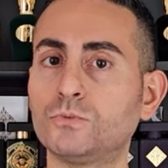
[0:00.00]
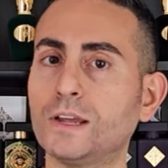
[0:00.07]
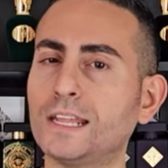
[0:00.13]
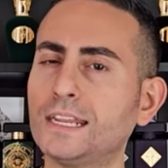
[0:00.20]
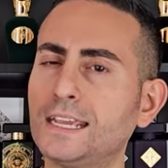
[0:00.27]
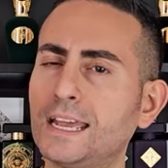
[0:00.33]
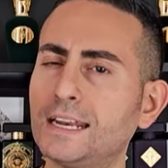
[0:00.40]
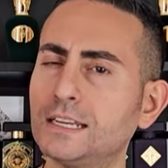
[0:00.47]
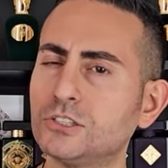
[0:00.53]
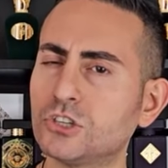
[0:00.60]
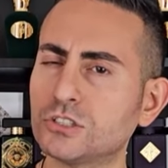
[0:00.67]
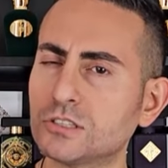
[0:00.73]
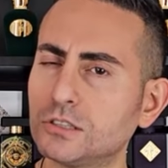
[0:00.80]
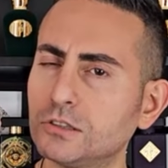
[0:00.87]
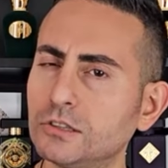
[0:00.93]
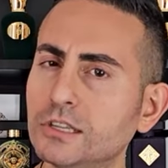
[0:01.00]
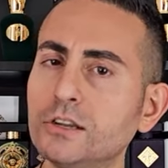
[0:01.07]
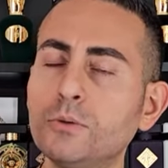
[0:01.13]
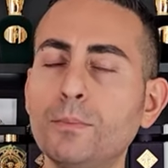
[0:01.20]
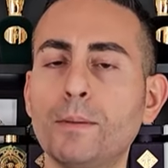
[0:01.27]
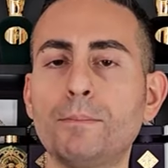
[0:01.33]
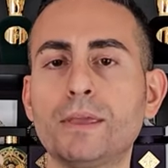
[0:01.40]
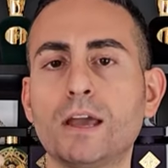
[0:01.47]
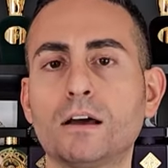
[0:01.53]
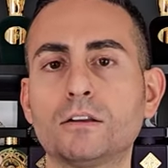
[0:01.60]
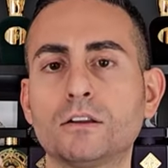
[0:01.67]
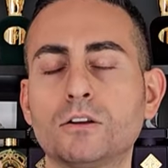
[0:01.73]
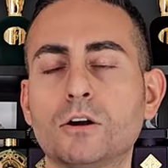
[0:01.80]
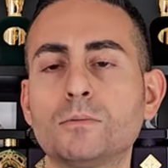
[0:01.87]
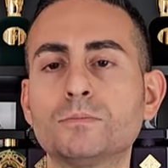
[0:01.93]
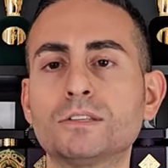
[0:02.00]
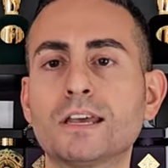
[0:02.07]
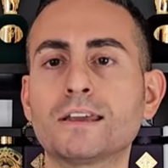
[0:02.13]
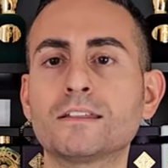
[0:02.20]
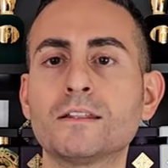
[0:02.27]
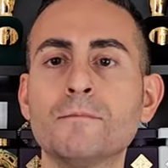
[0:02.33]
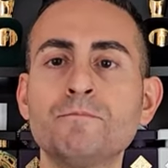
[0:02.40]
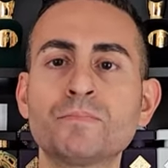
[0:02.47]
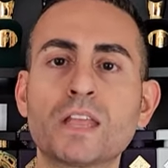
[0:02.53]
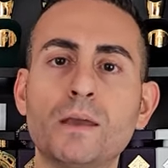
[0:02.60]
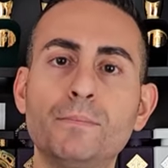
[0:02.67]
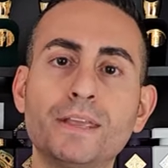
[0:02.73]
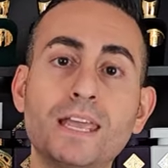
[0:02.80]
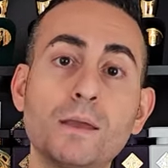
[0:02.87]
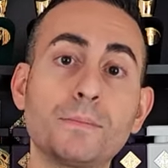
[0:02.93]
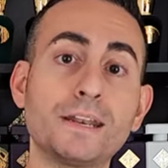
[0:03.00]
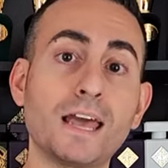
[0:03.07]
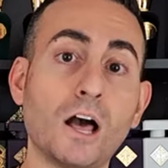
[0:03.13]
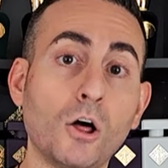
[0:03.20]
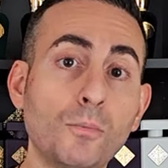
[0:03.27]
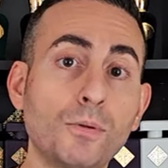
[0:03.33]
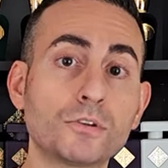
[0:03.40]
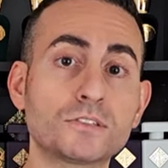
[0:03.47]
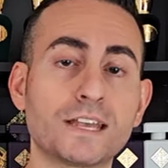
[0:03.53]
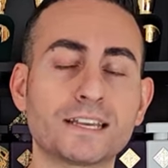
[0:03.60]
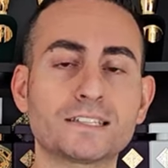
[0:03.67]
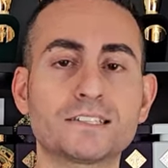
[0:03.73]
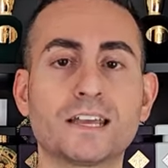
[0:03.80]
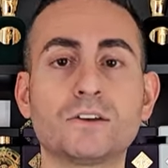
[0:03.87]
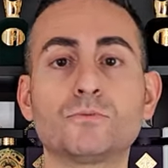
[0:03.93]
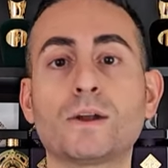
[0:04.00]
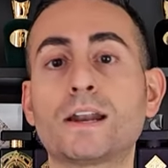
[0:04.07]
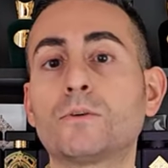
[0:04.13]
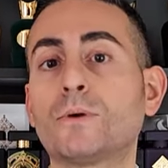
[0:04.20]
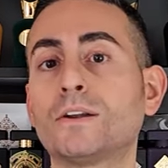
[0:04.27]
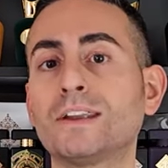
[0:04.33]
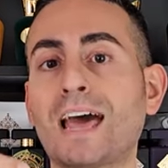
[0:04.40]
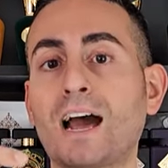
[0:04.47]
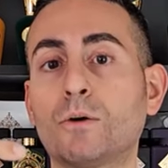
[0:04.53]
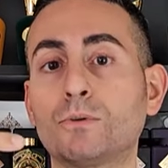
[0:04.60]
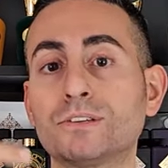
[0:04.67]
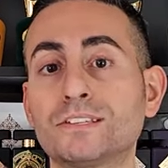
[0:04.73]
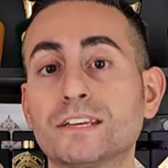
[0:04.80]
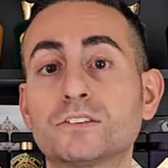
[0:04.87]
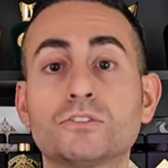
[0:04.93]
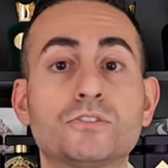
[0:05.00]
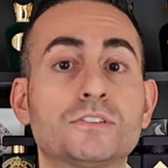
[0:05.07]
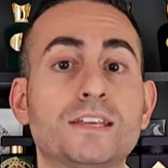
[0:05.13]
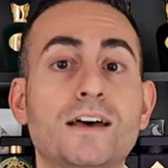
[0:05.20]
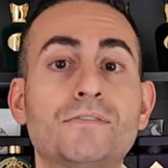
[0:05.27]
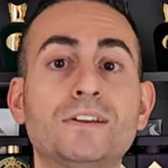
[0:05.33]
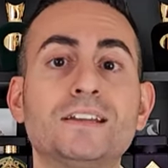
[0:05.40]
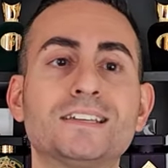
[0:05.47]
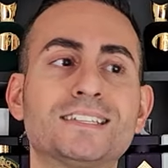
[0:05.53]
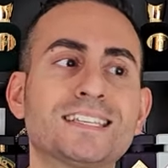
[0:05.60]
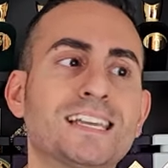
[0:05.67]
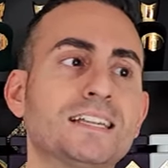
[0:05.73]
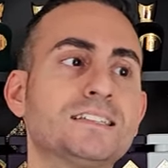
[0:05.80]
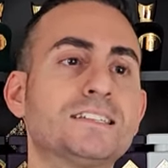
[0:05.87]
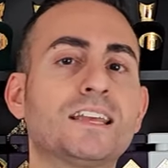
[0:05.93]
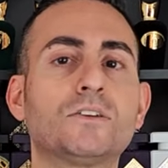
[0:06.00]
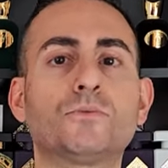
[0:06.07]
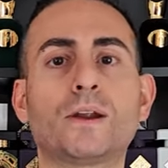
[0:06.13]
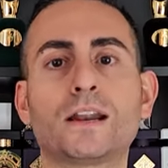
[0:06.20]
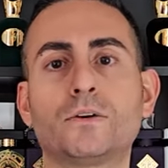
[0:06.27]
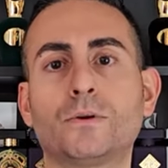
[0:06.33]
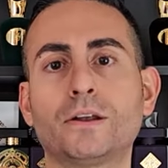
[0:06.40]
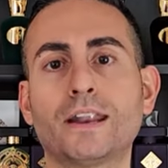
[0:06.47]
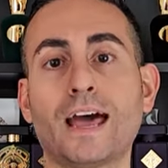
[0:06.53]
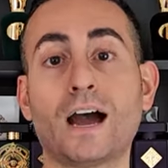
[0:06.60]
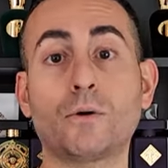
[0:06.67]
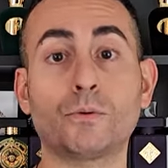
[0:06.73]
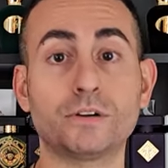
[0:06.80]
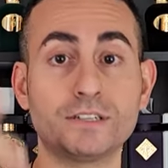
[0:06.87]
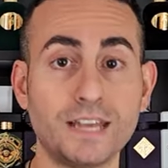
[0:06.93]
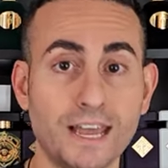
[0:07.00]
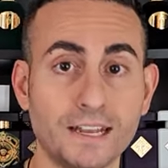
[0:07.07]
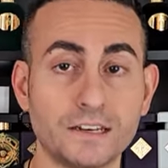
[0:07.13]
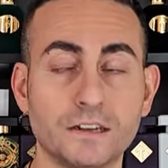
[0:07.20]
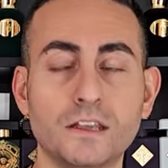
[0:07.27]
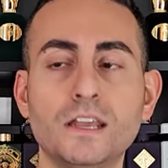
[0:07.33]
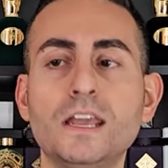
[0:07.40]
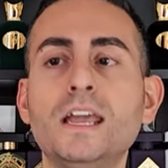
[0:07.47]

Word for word: radiated just a little bit beyond an arm's length. It became an elbow's length scent right around hour six or seven, a skin scent right around hour ten. ten.